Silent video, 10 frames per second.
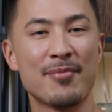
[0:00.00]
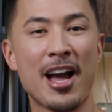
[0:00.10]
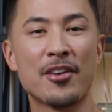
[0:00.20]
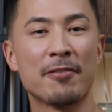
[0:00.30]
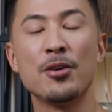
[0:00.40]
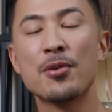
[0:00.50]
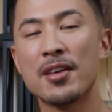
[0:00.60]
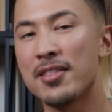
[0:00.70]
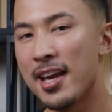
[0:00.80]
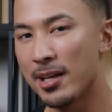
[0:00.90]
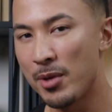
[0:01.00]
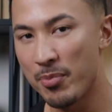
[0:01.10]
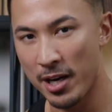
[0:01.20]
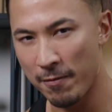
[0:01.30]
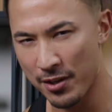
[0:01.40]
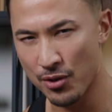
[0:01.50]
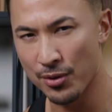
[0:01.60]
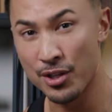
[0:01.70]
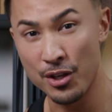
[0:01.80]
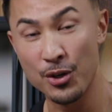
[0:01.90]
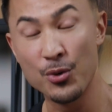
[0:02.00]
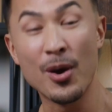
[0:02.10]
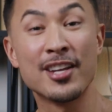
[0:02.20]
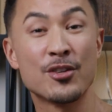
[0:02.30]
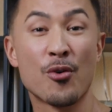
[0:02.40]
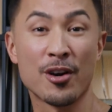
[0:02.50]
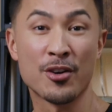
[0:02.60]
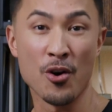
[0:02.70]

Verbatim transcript: them out if you think they could be beneficial to you and your